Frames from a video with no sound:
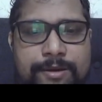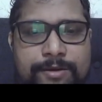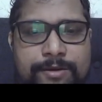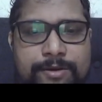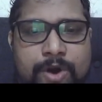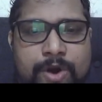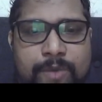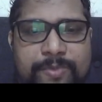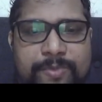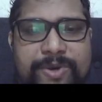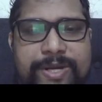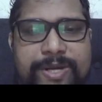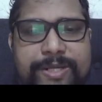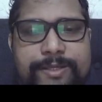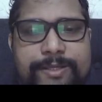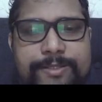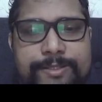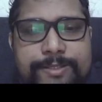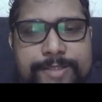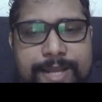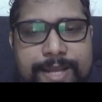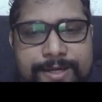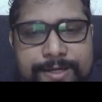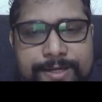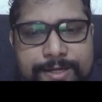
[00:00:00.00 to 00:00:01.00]
Copernicus
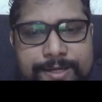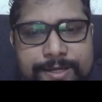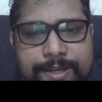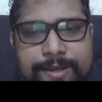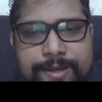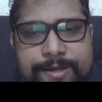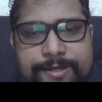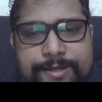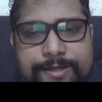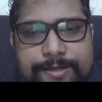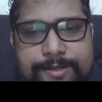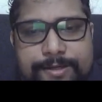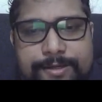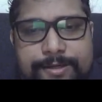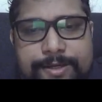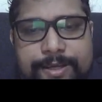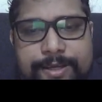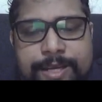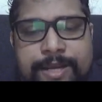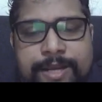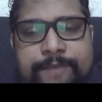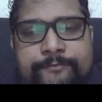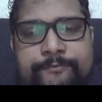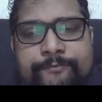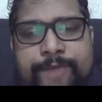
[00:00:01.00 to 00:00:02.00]
satellite
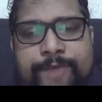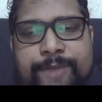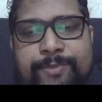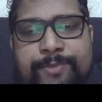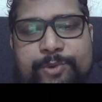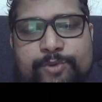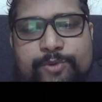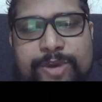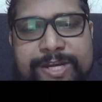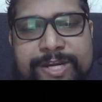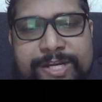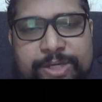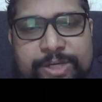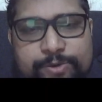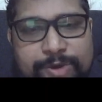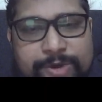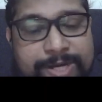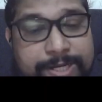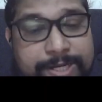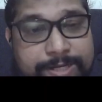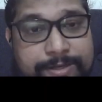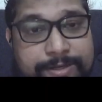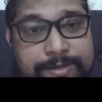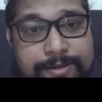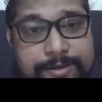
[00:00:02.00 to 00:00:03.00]
in Feb
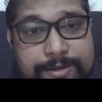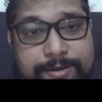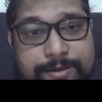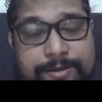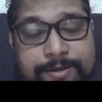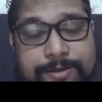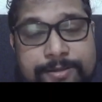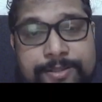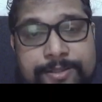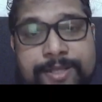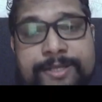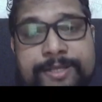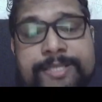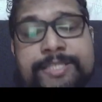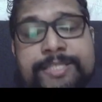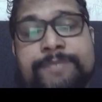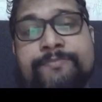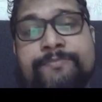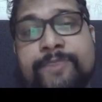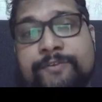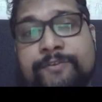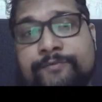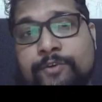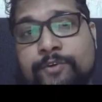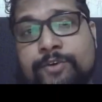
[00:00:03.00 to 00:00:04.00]
2020, that is
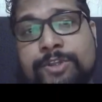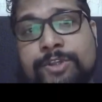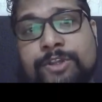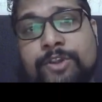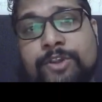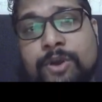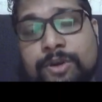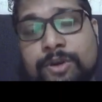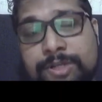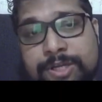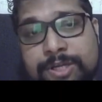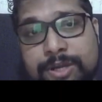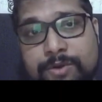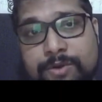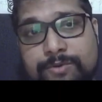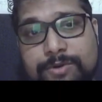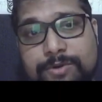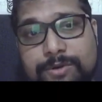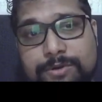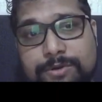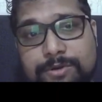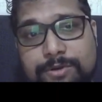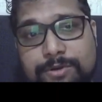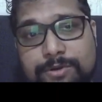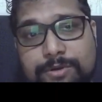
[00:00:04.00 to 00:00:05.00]
before the lockdown.
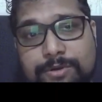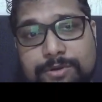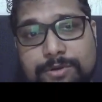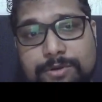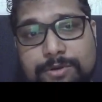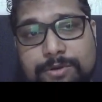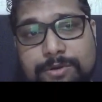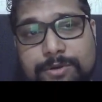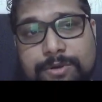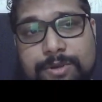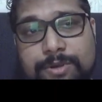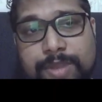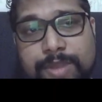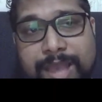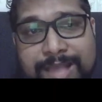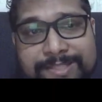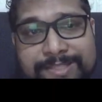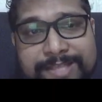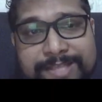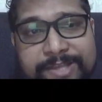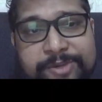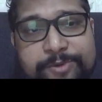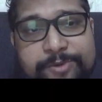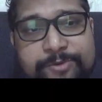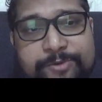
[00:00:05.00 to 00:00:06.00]
As
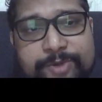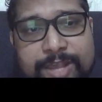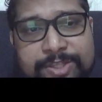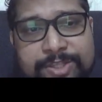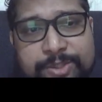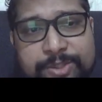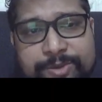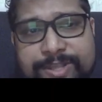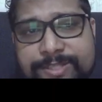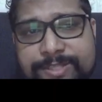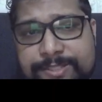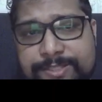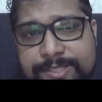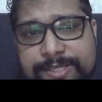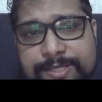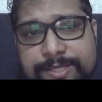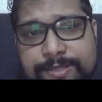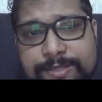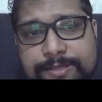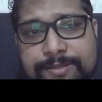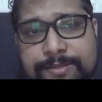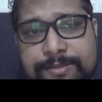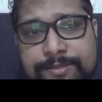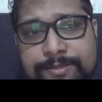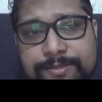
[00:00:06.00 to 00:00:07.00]
you can
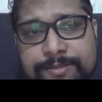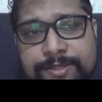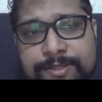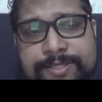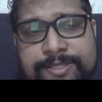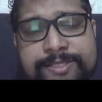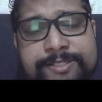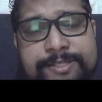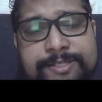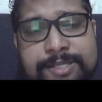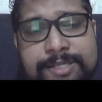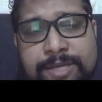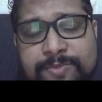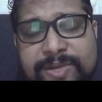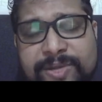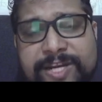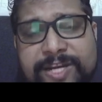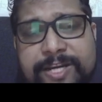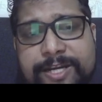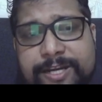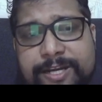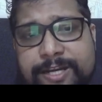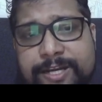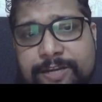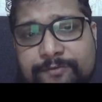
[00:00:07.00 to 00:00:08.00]
see, there is
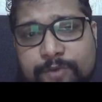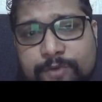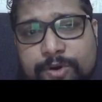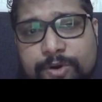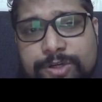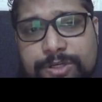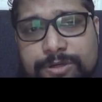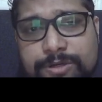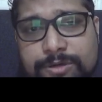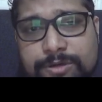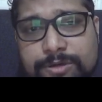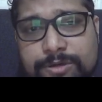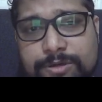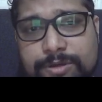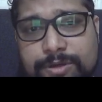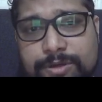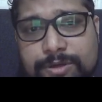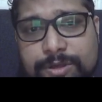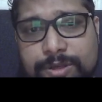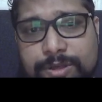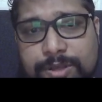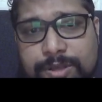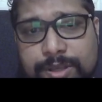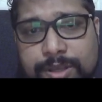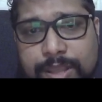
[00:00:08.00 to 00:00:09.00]
turbidity in the water,
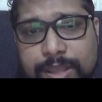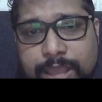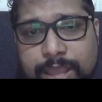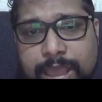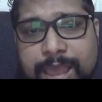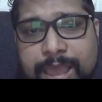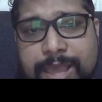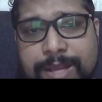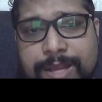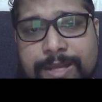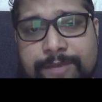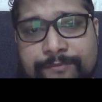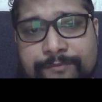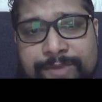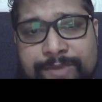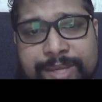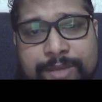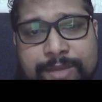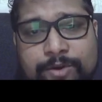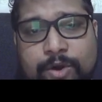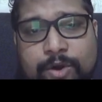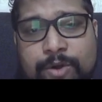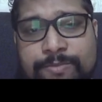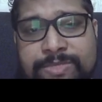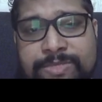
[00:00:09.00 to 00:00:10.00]
and we
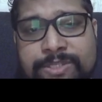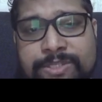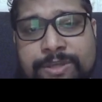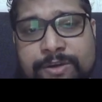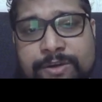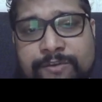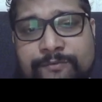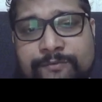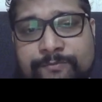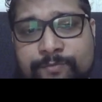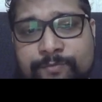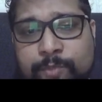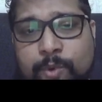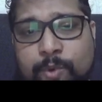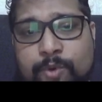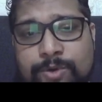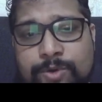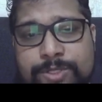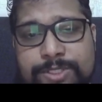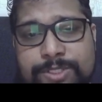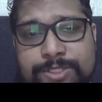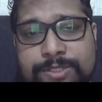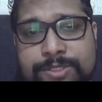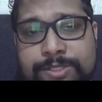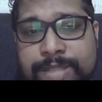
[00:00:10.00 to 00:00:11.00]
can observe
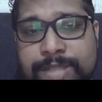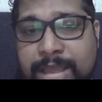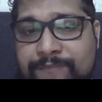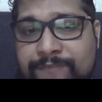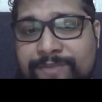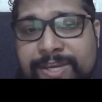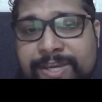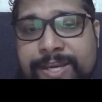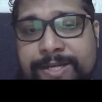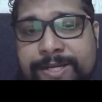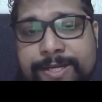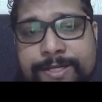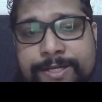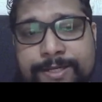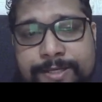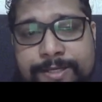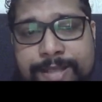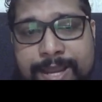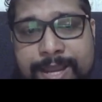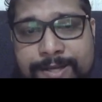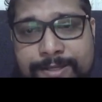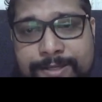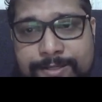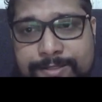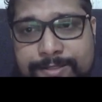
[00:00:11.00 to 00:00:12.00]
boats navigating the
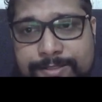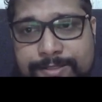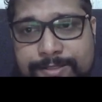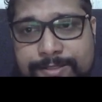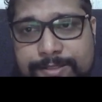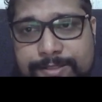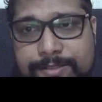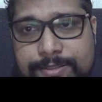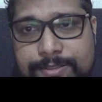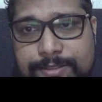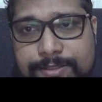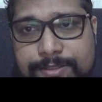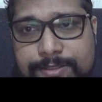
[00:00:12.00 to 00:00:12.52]
canals.